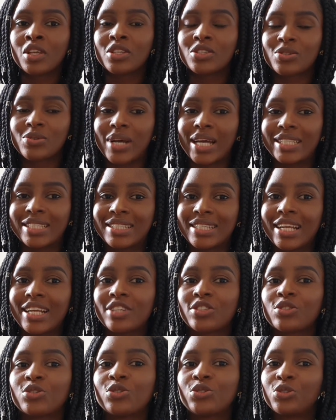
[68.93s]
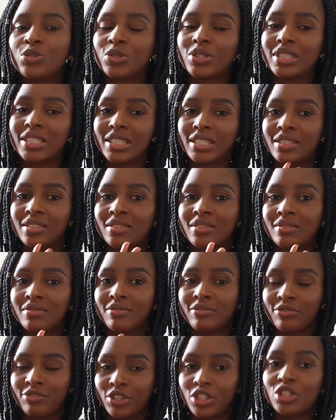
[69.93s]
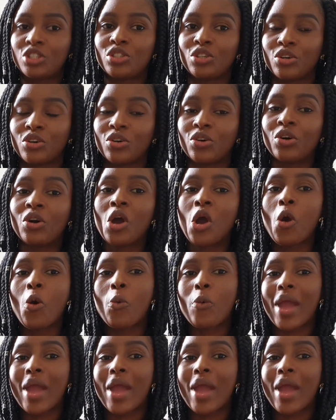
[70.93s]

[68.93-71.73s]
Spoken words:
So I decided to do this video